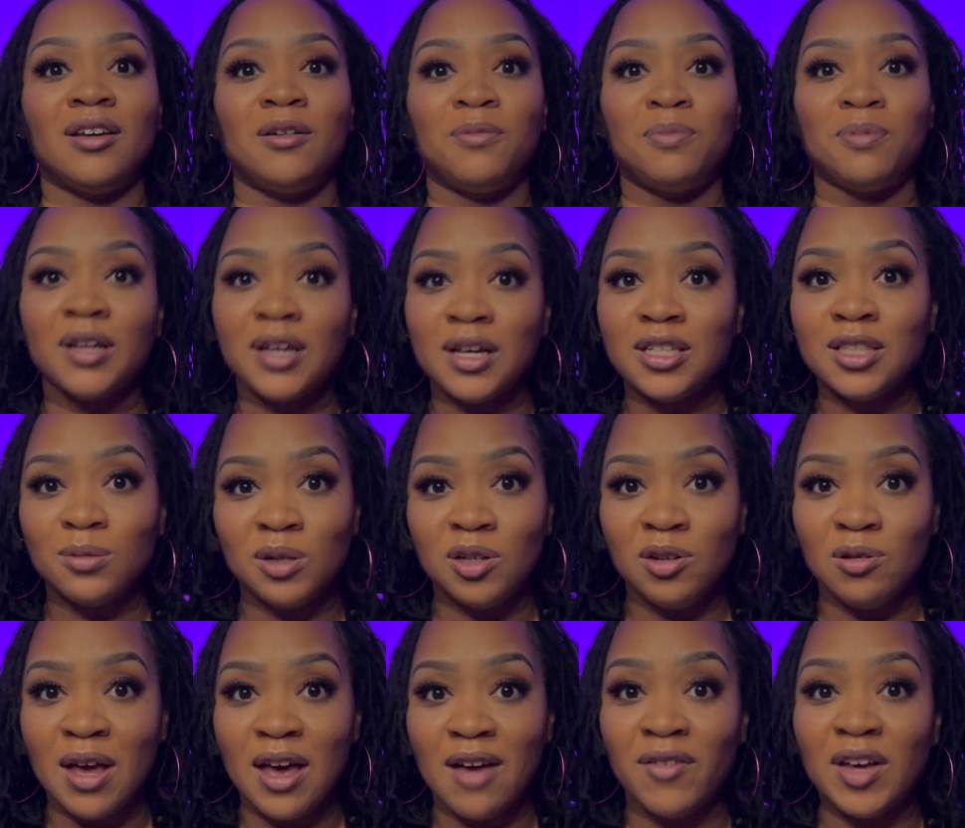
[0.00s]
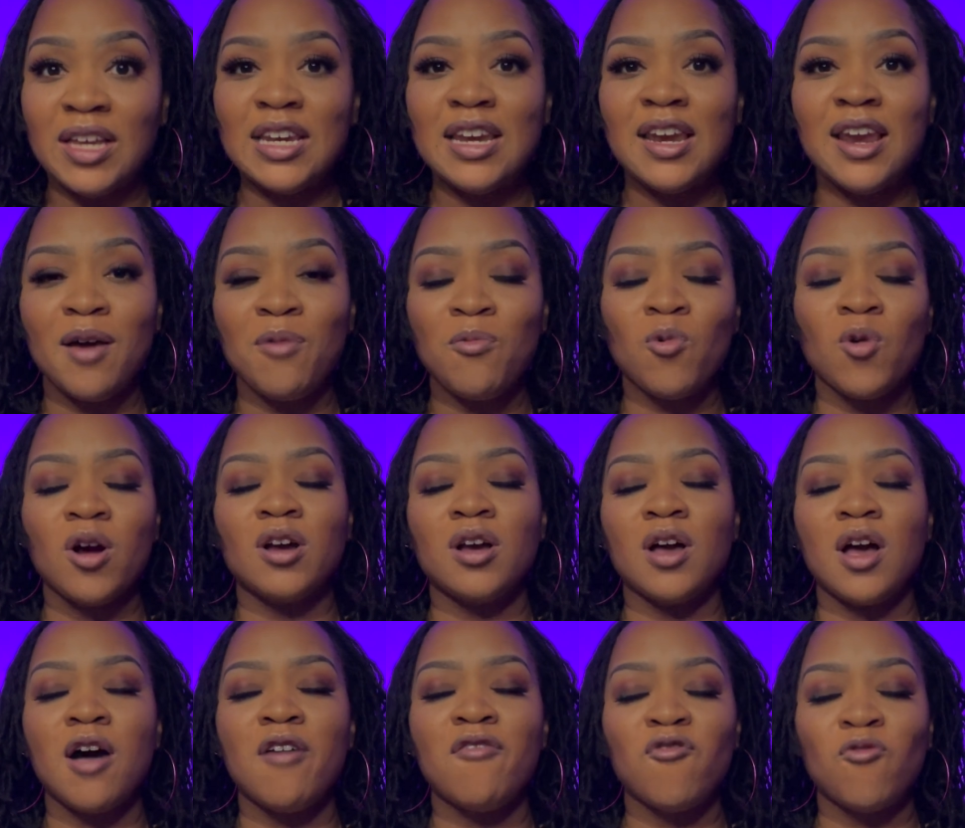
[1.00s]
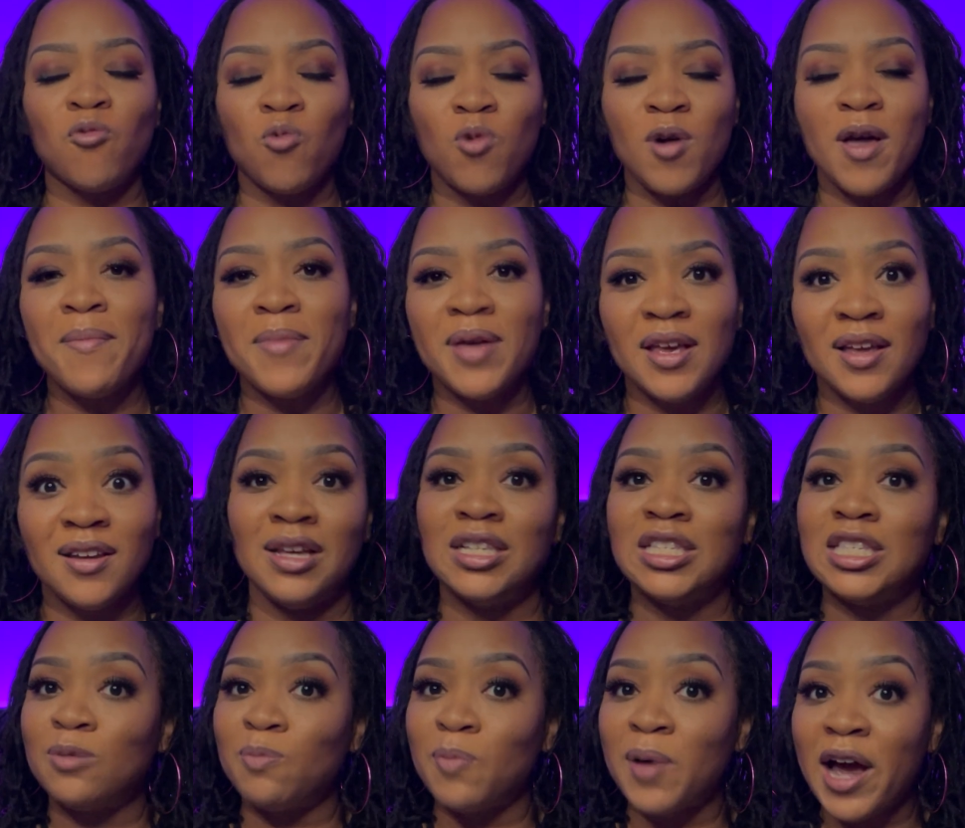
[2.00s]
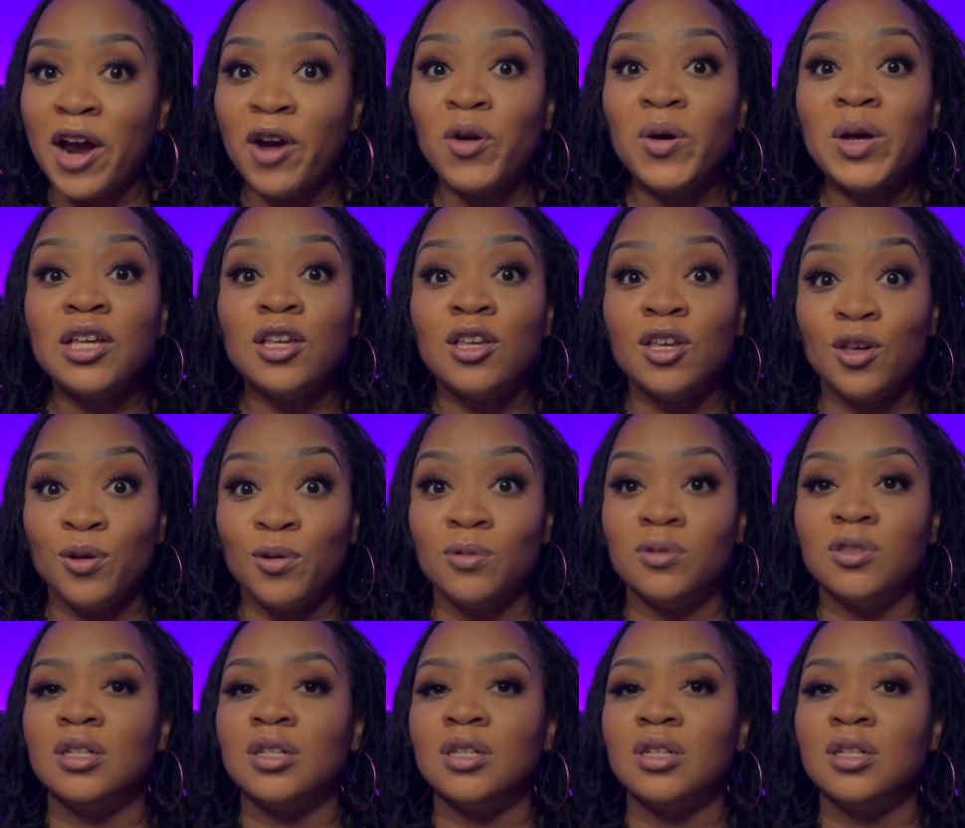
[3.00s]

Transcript: a place where you have a network of women inspiring you